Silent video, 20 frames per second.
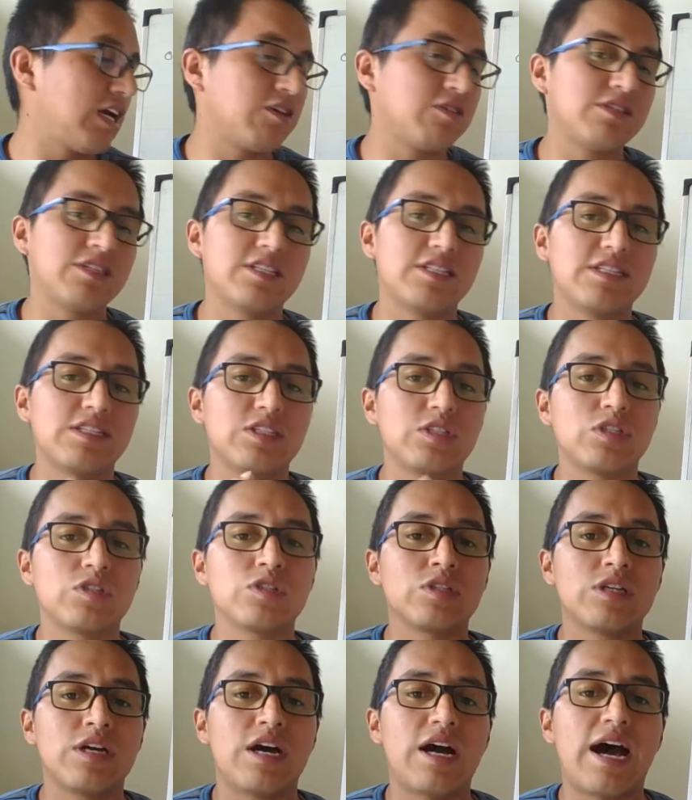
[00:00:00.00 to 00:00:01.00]
I'm gonna say
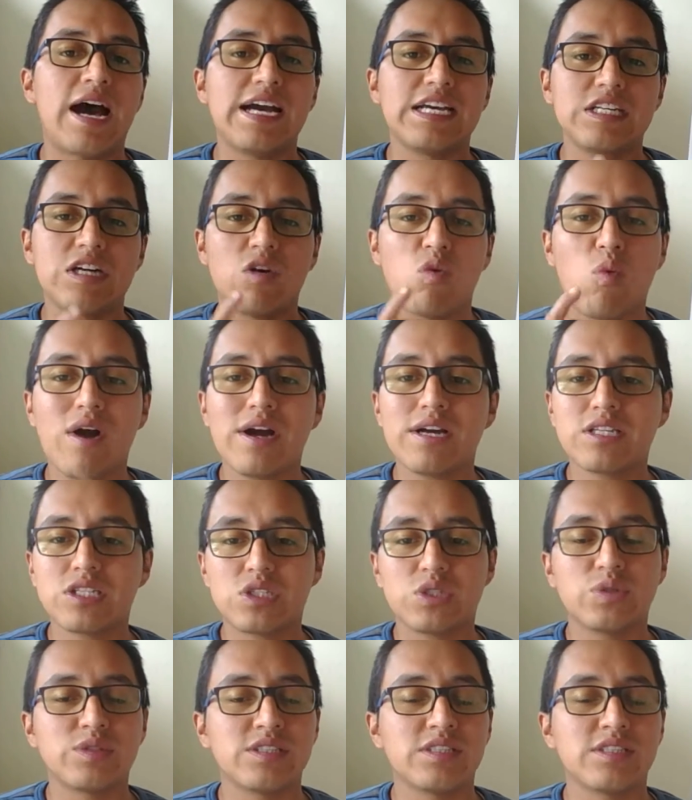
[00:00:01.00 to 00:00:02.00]
one
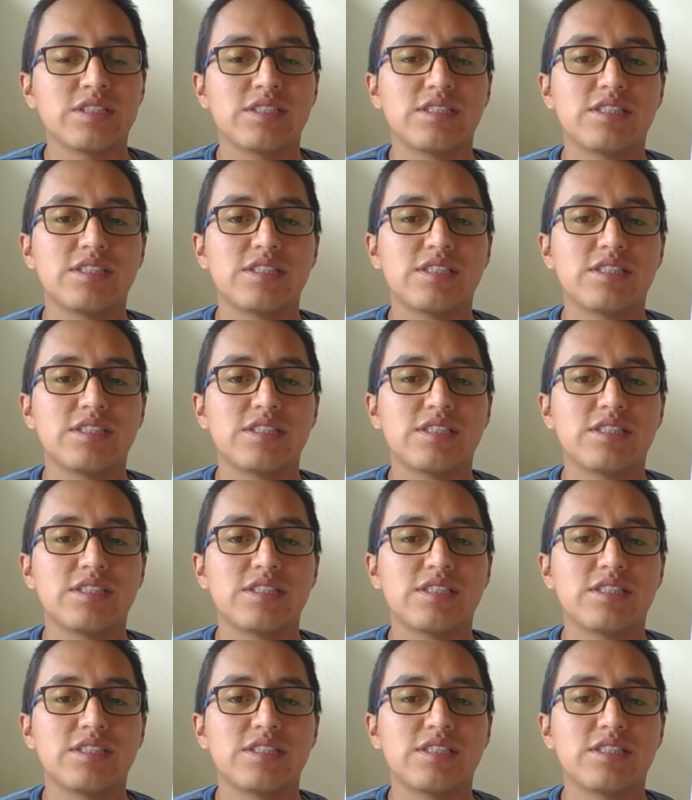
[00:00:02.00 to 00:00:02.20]
student,